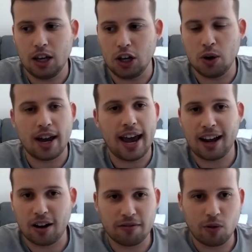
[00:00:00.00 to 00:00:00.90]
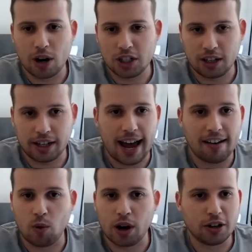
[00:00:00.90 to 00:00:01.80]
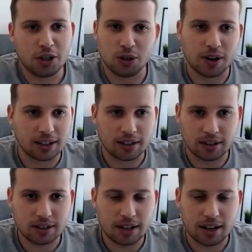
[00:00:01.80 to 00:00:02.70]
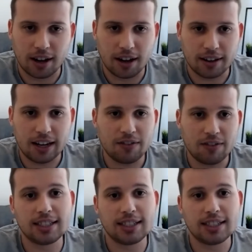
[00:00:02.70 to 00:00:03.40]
you can unfortunately have one or two rentals. Even